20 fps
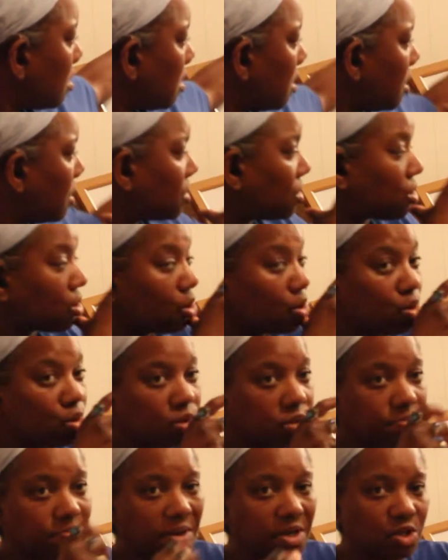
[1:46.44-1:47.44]
is
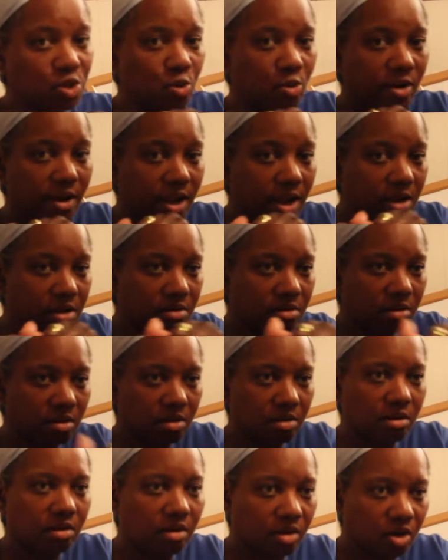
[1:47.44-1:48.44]
who's been doing it
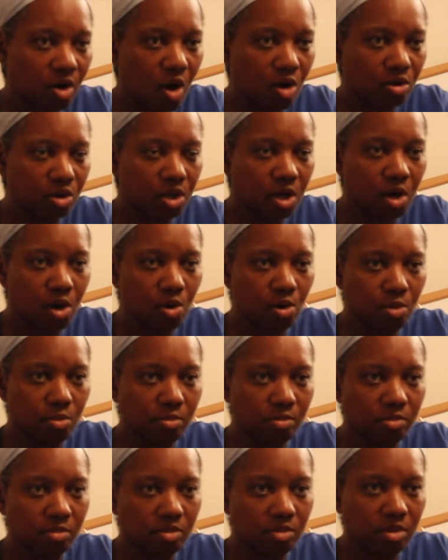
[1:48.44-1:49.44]

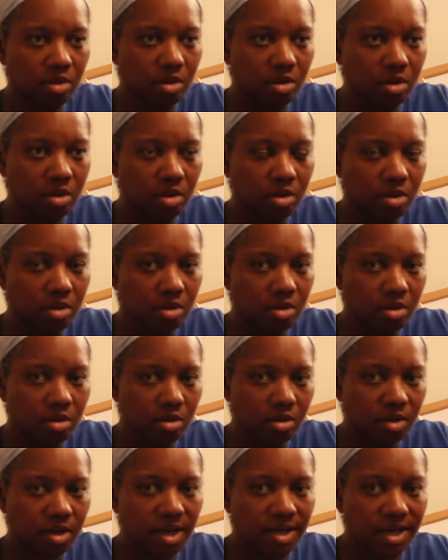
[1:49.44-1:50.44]
long-term
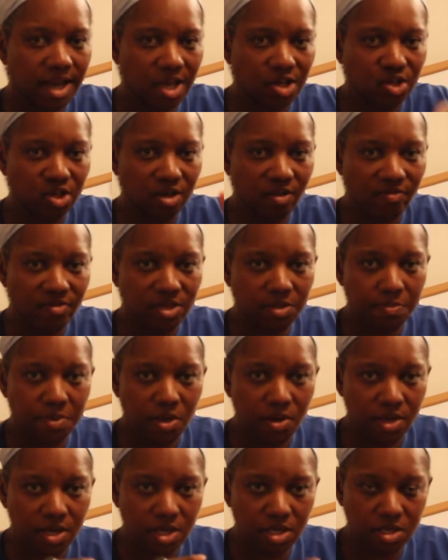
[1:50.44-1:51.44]
connection of the
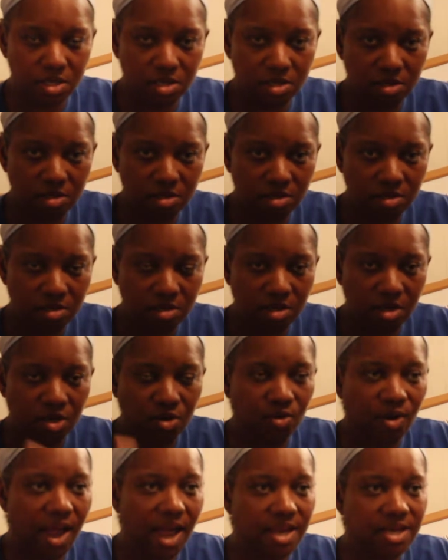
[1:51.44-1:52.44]
spirit, and
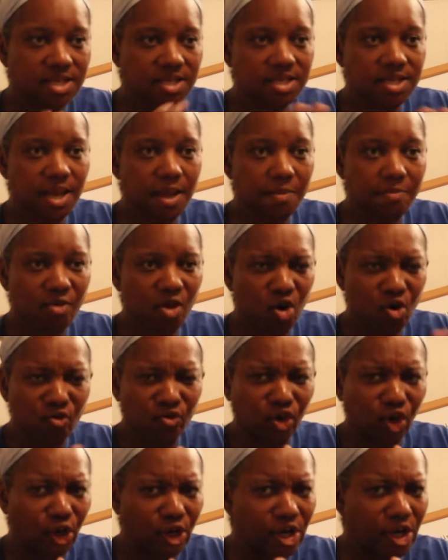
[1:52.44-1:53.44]
you got some that are
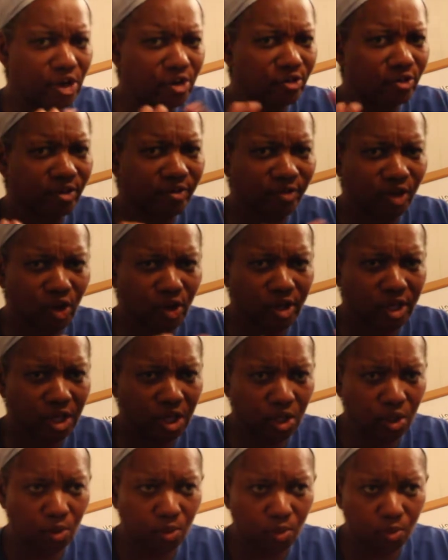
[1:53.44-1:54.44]
very, very
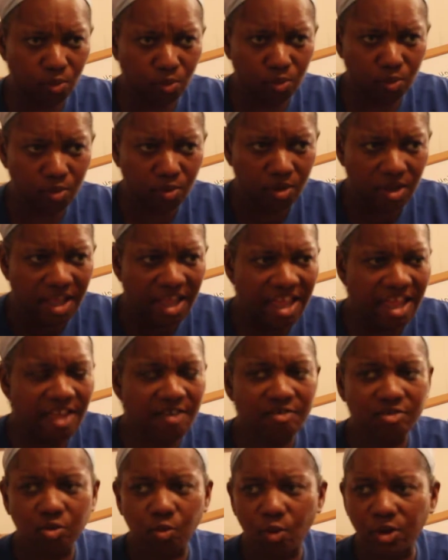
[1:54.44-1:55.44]
new.
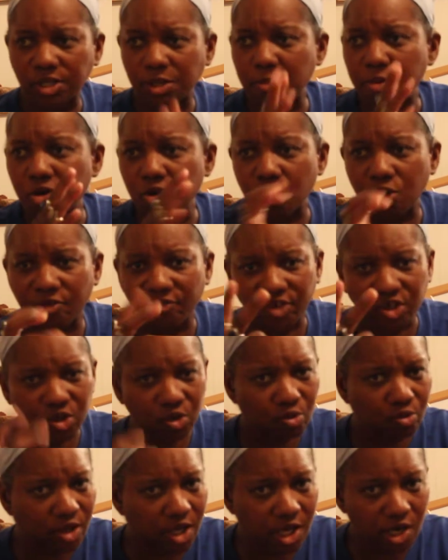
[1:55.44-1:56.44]
Even the ones that have been doing it for
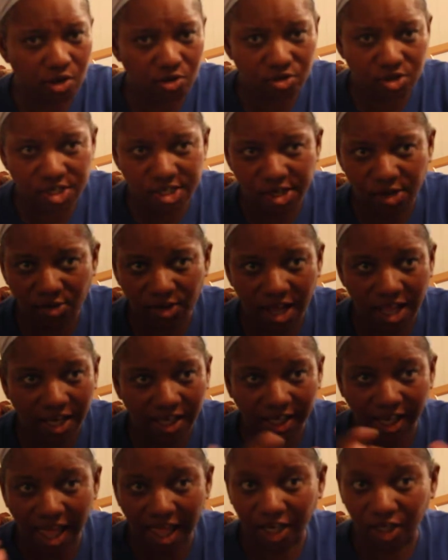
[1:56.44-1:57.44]
2 years still got a
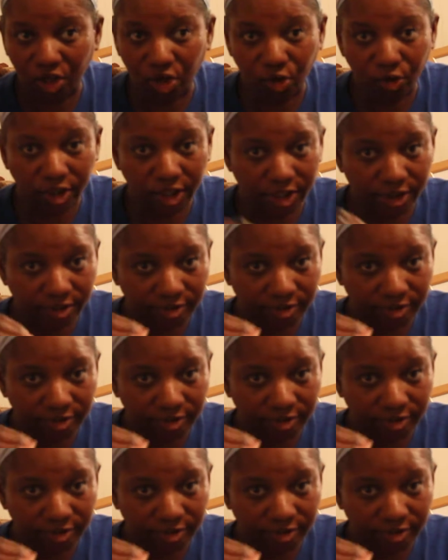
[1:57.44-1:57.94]
lot of learning,